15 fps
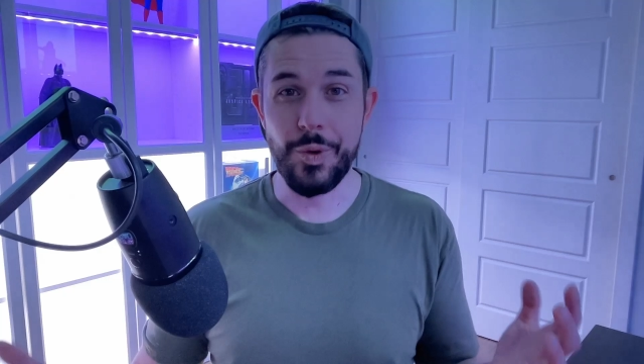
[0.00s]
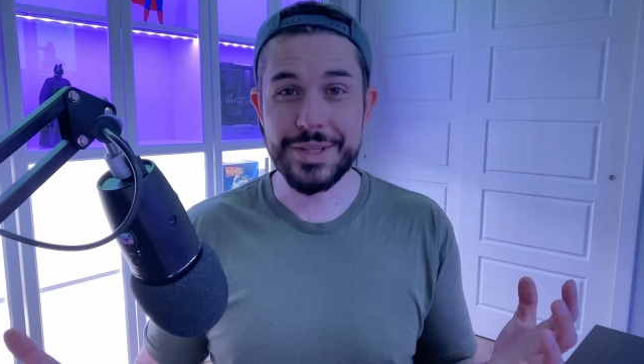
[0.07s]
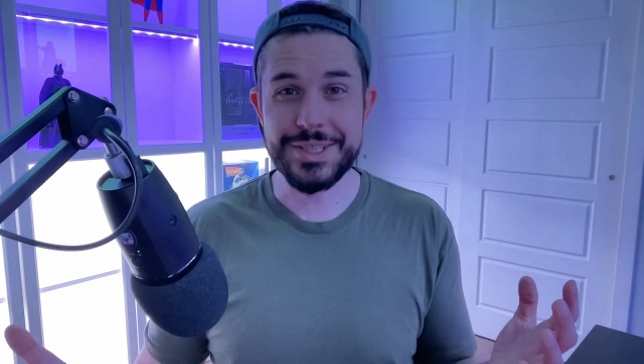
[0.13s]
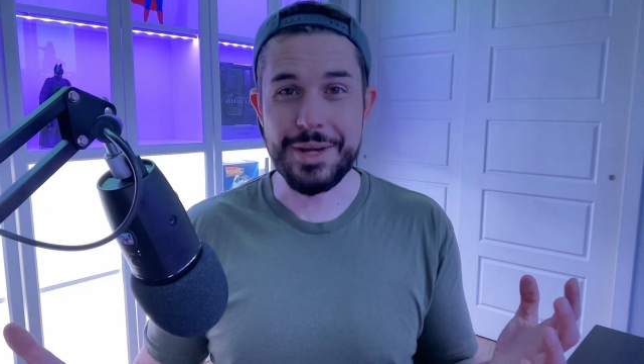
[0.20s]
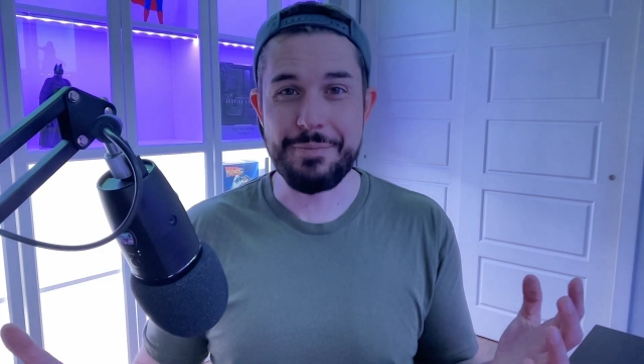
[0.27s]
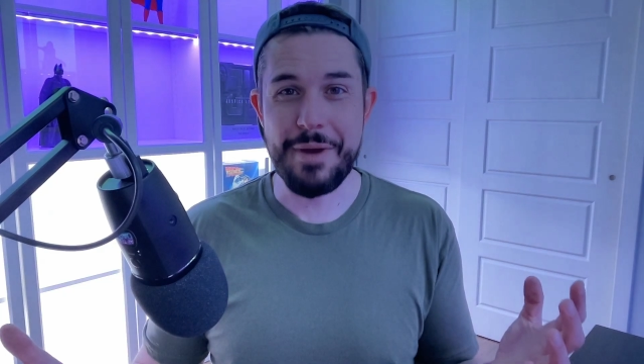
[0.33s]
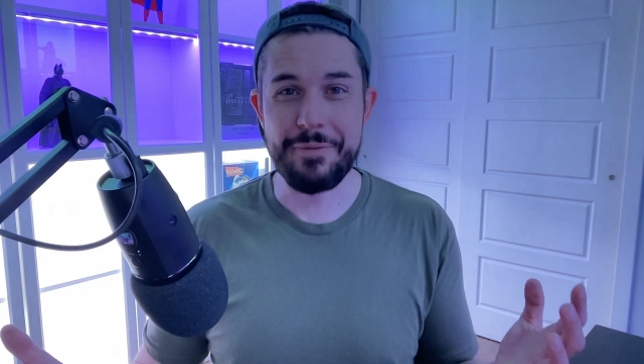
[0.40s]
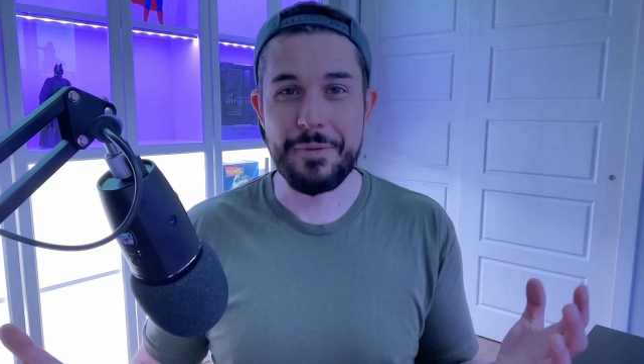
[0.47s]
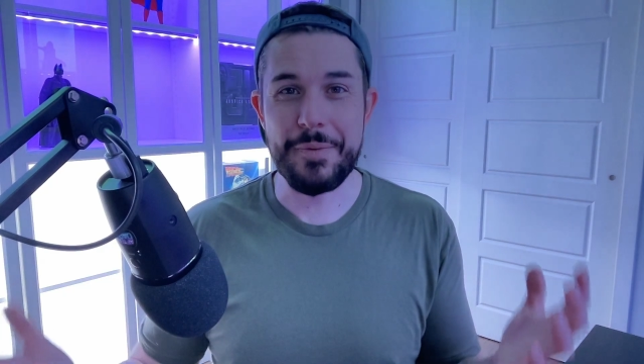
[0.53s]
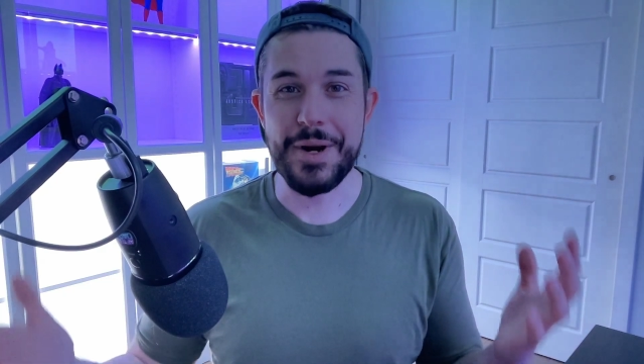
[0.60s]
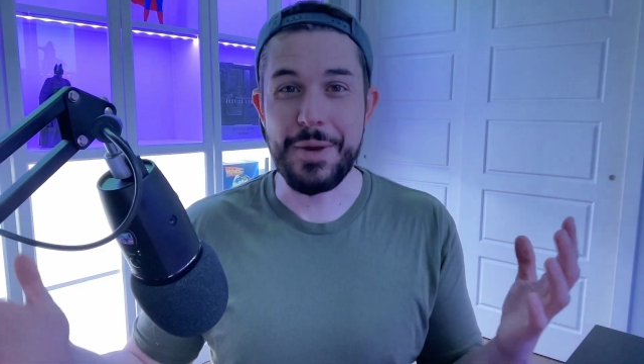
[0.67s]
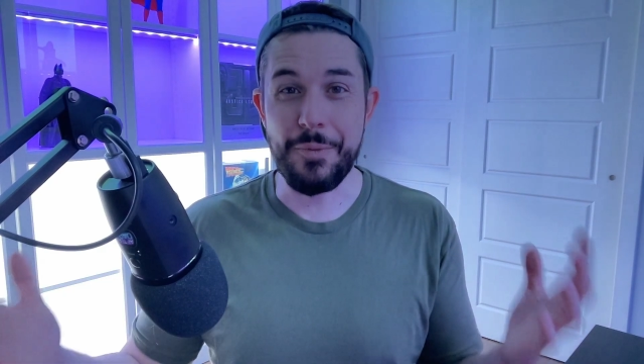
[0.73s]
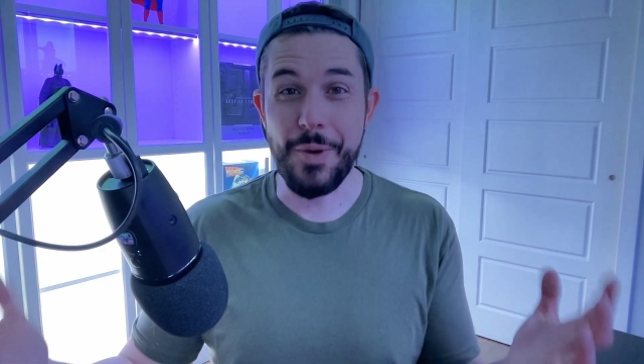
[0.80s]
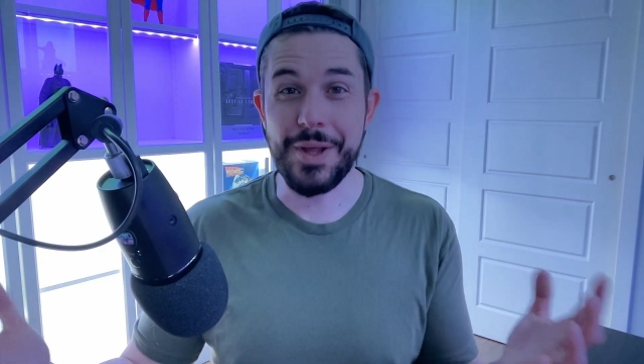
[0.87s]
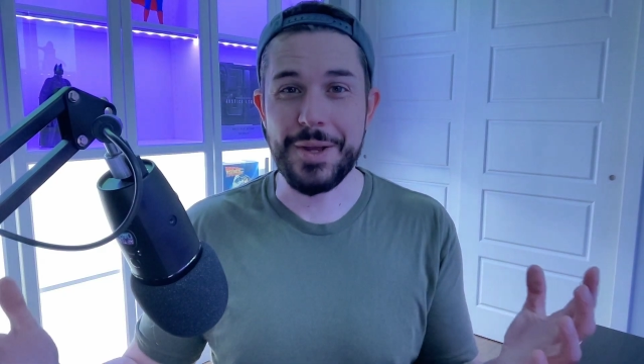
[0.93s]
What's up,
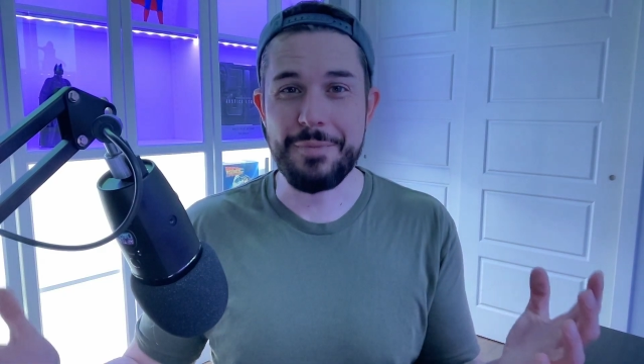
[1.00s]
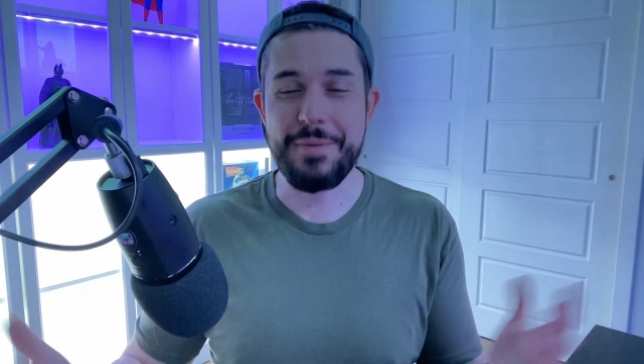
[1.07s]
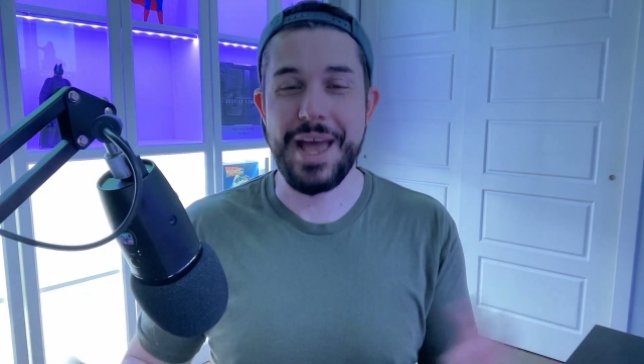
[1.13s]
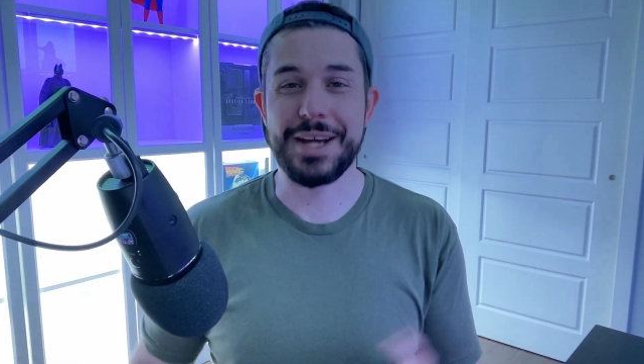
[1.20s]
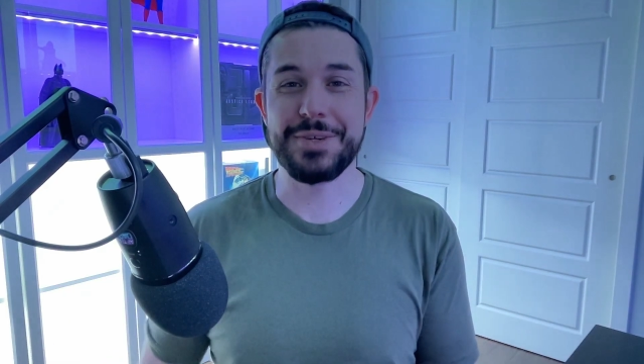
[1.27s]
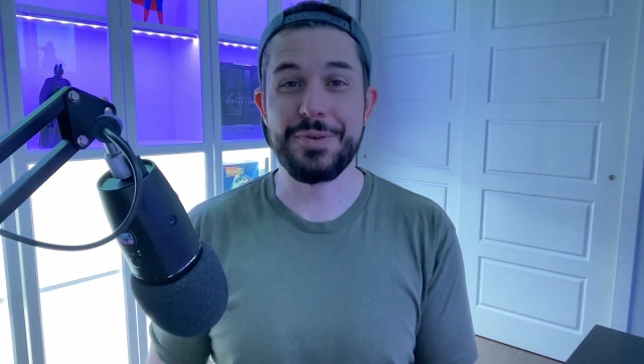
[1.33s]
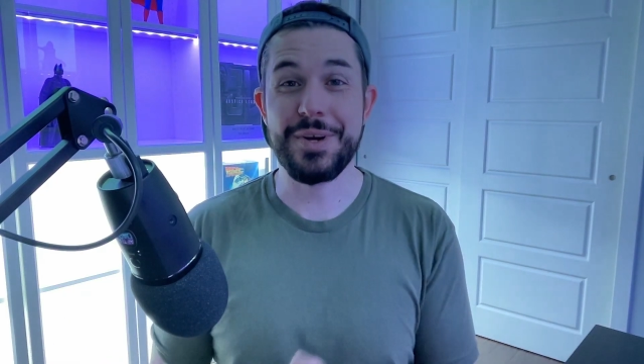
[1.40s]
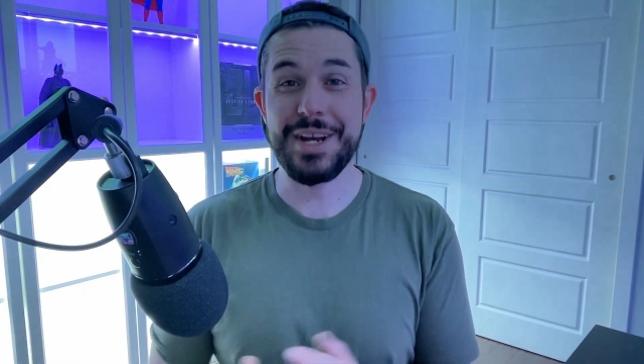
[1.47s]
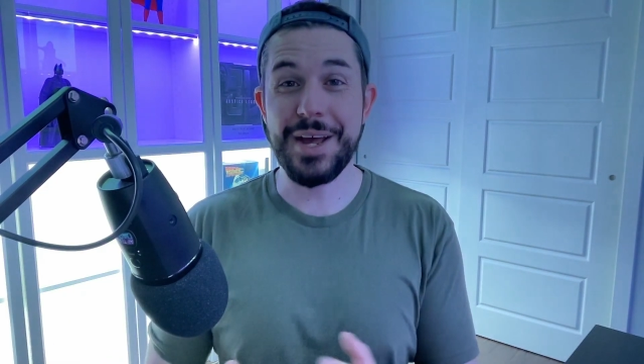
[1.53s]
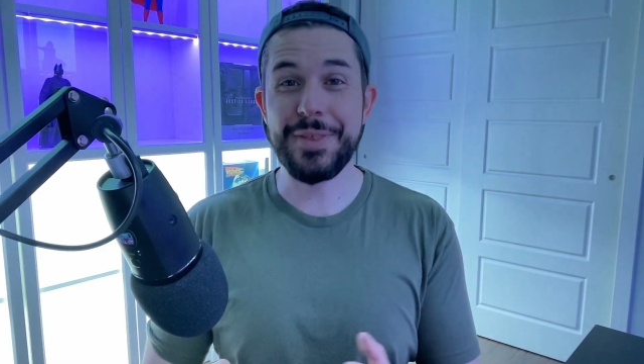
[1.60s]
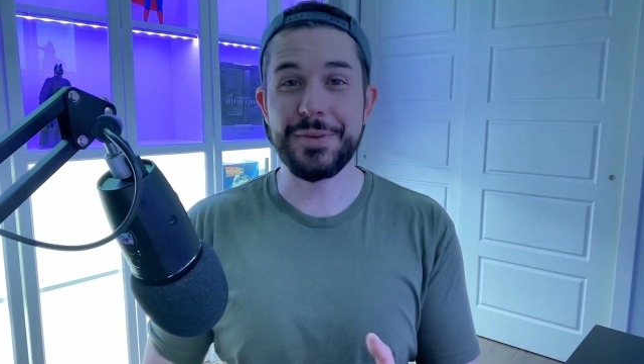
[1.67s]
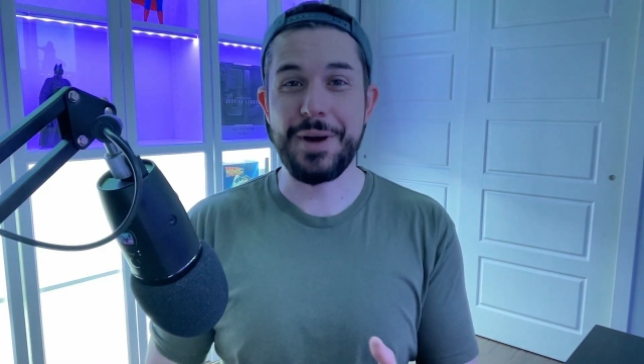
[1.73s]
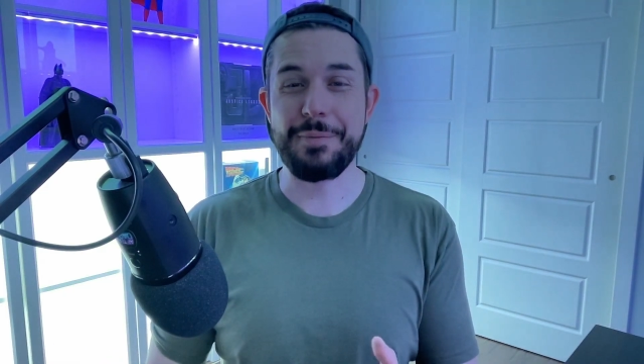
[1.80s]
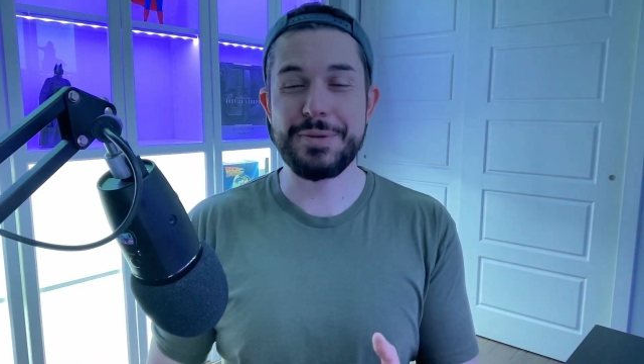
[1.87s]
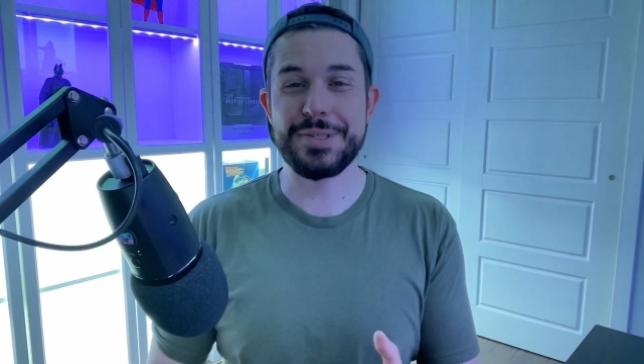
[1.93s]
everybody? Welcome back to
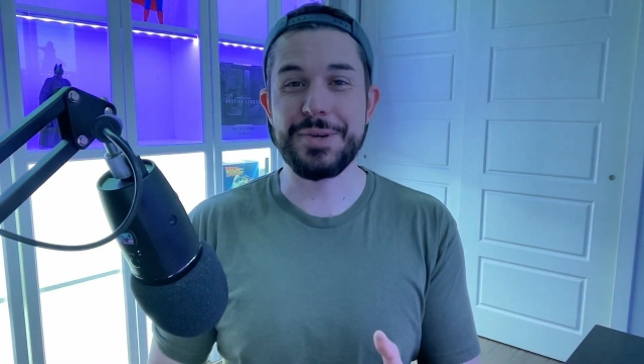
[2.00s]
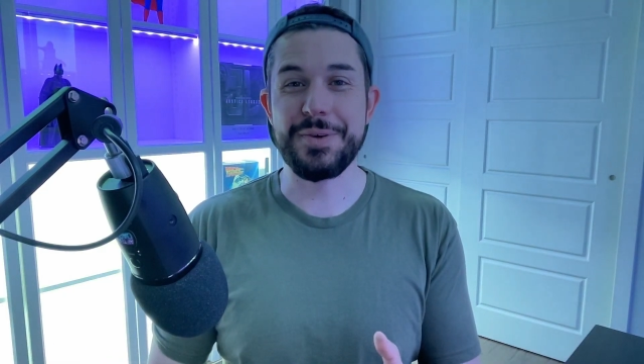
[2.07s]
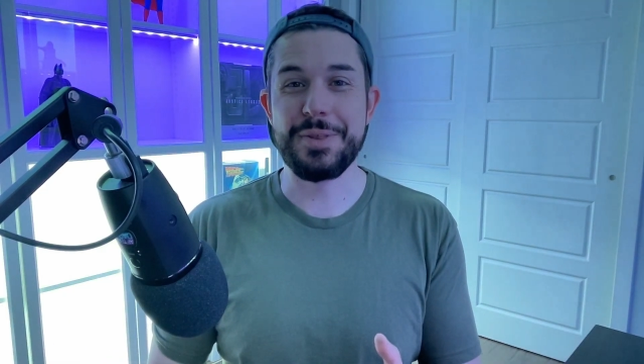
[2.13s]
another episode